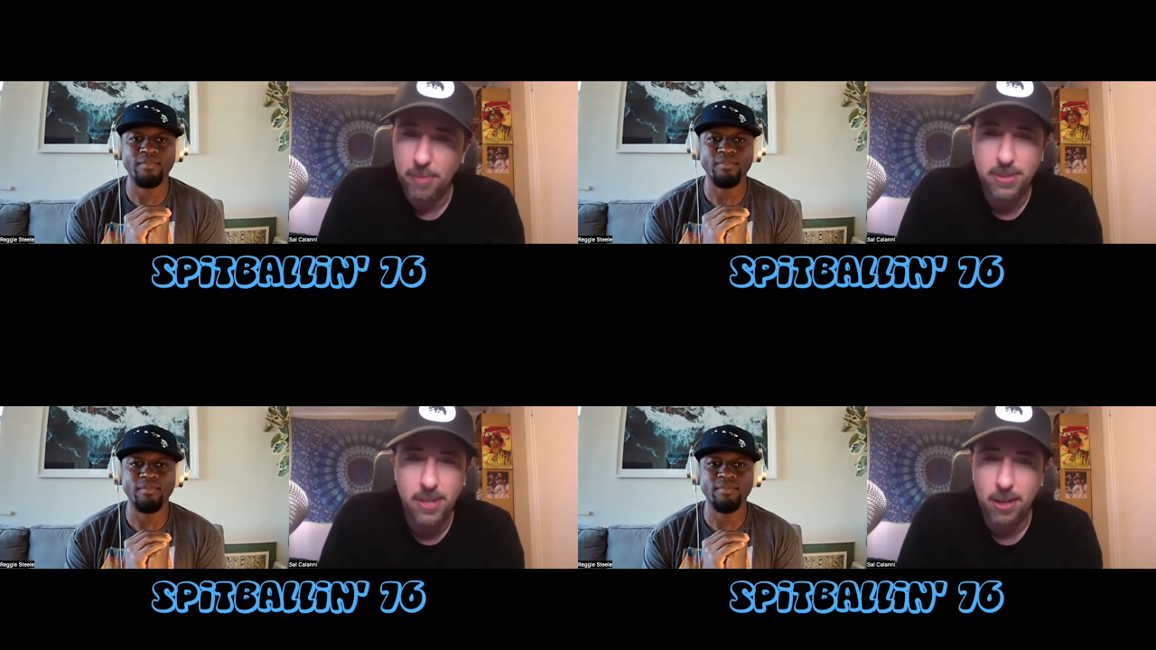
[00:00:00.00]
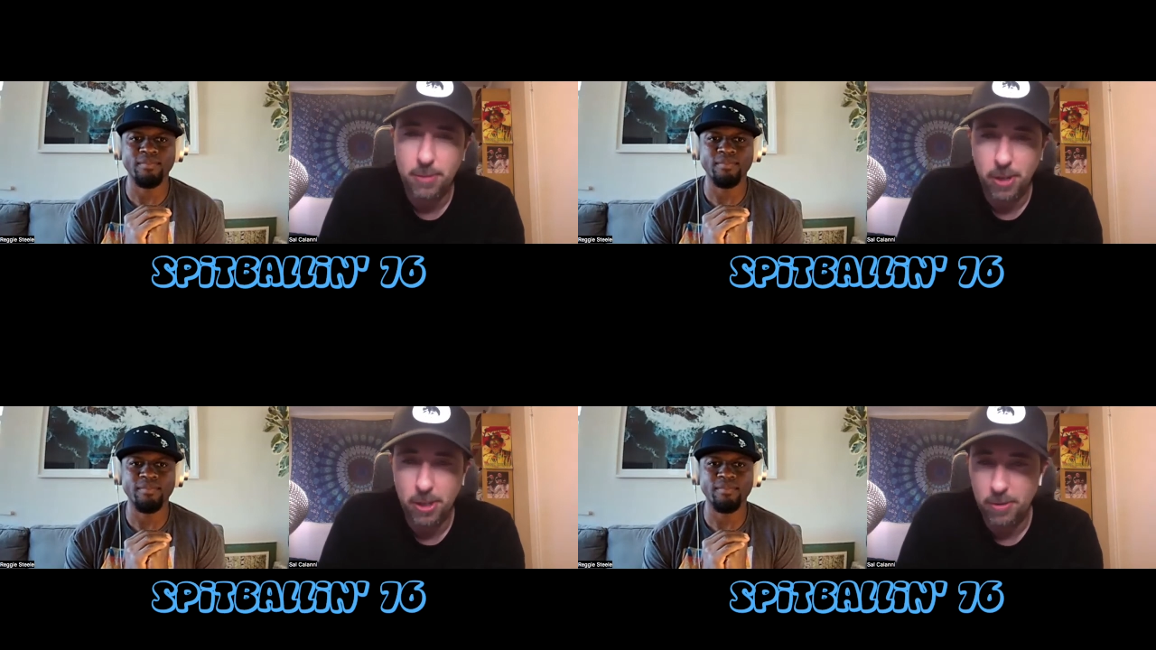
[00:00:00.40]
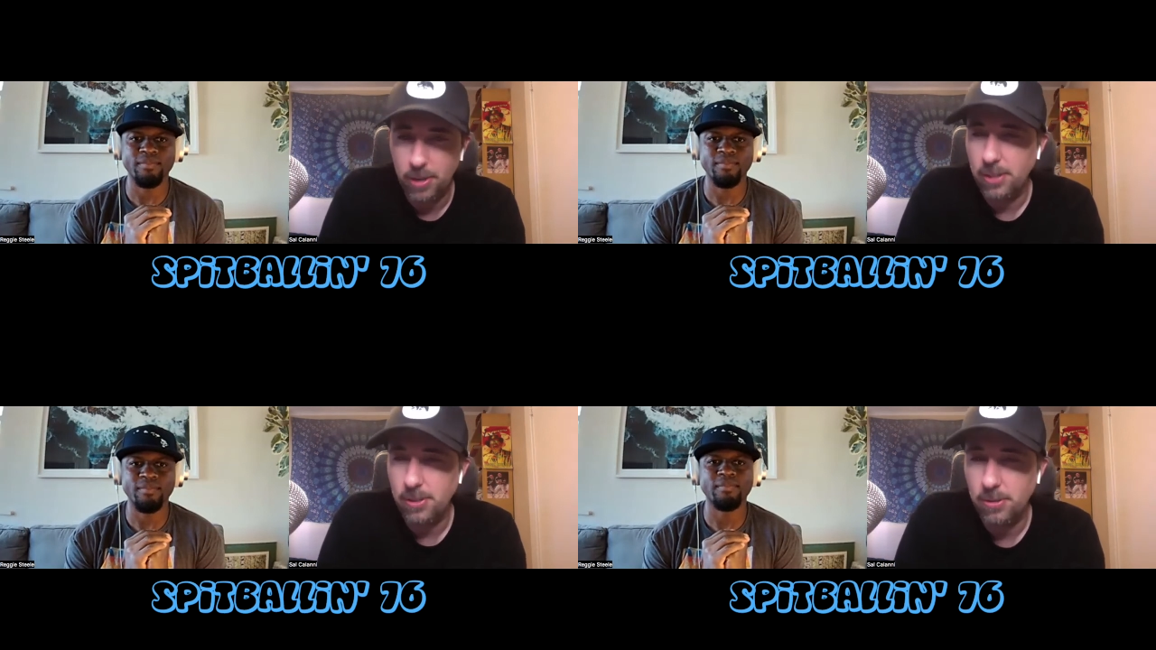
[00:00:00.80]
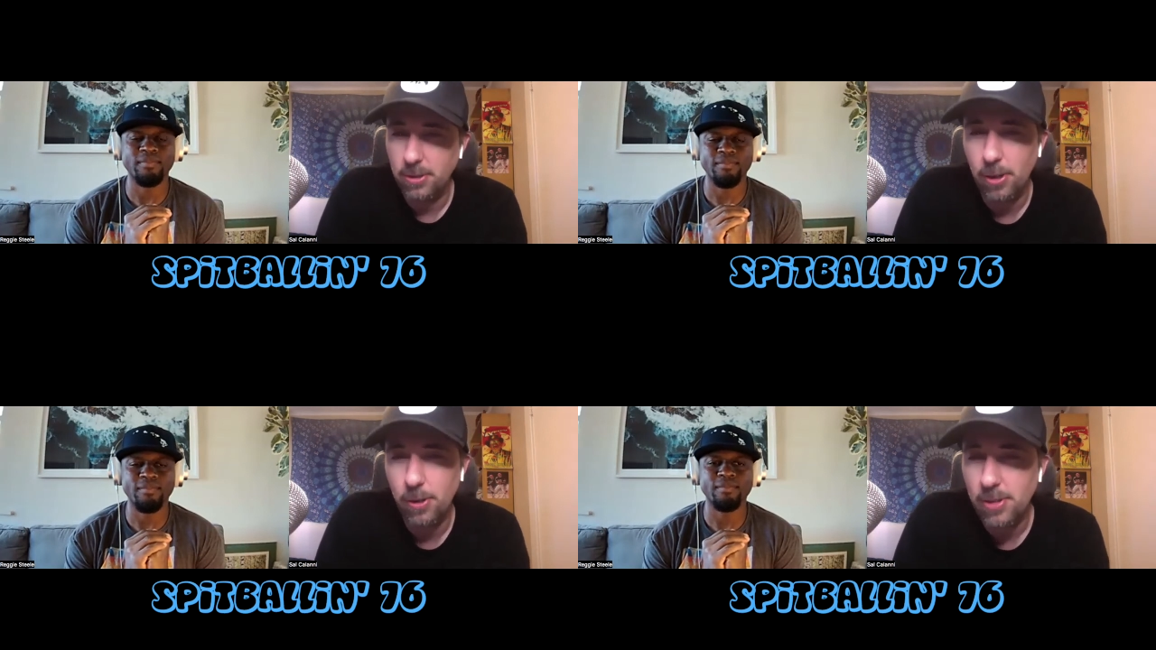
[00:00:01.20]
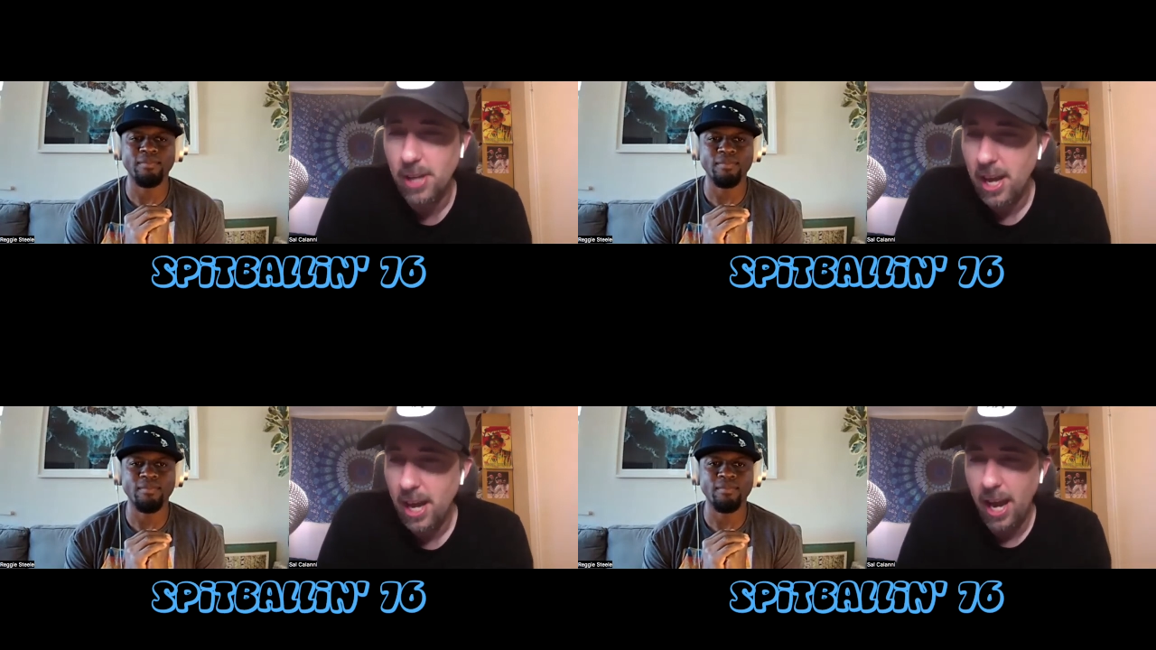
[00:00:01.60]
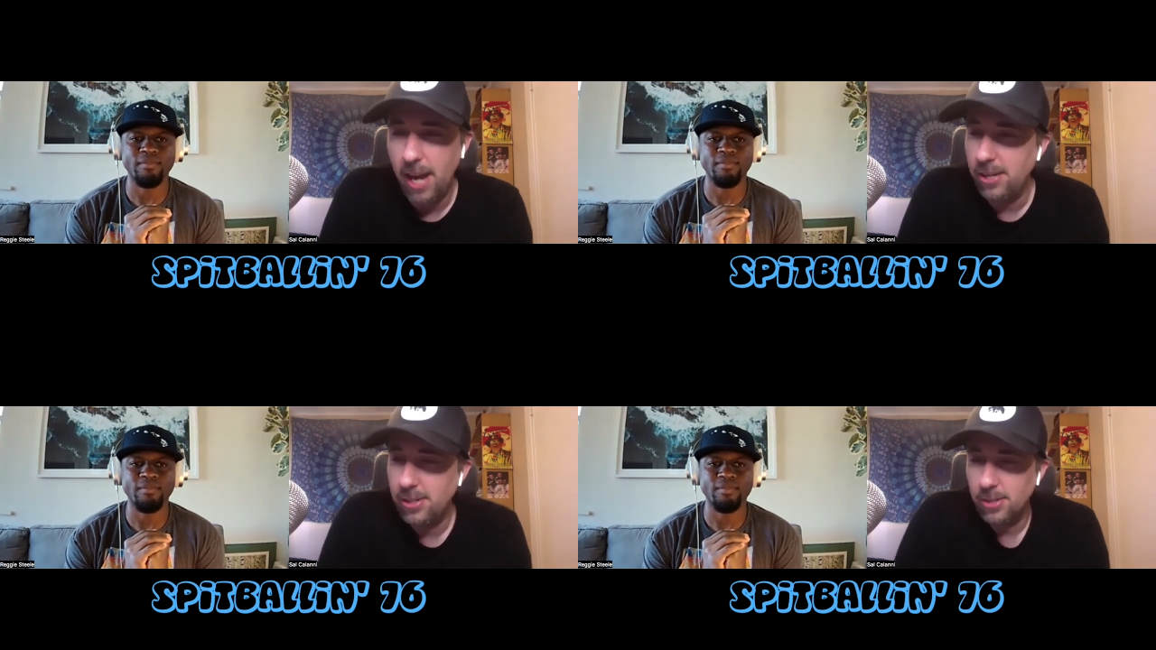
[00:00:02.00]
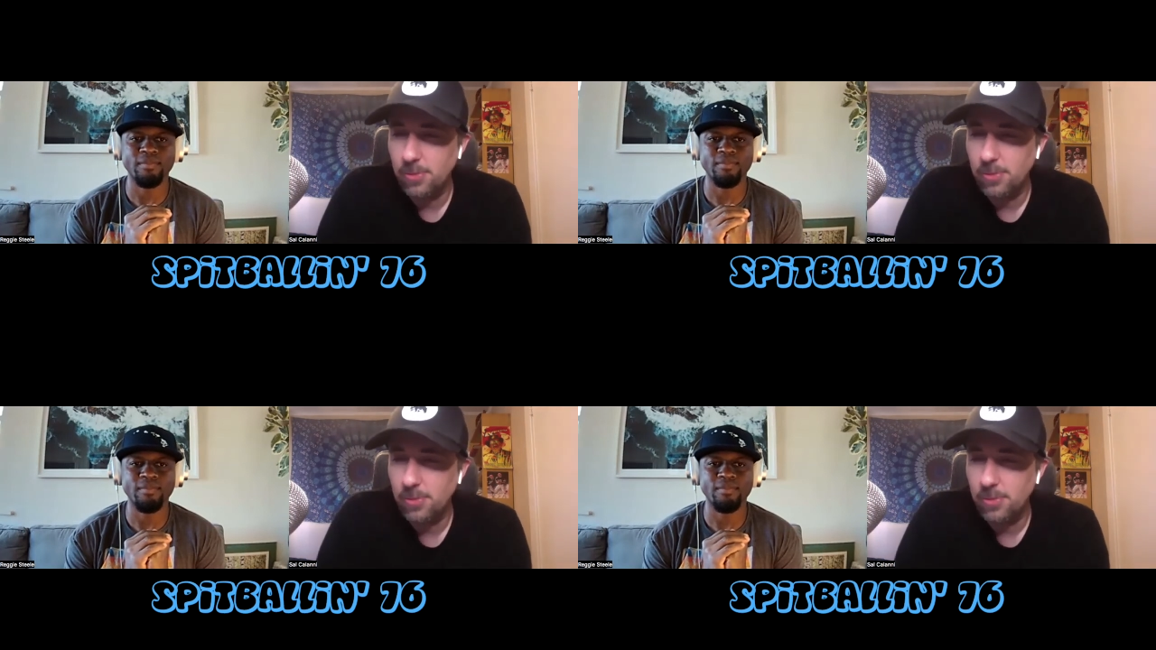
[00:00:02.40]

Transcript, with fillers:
Speaker 1: in Sacramento when I do shows. And he just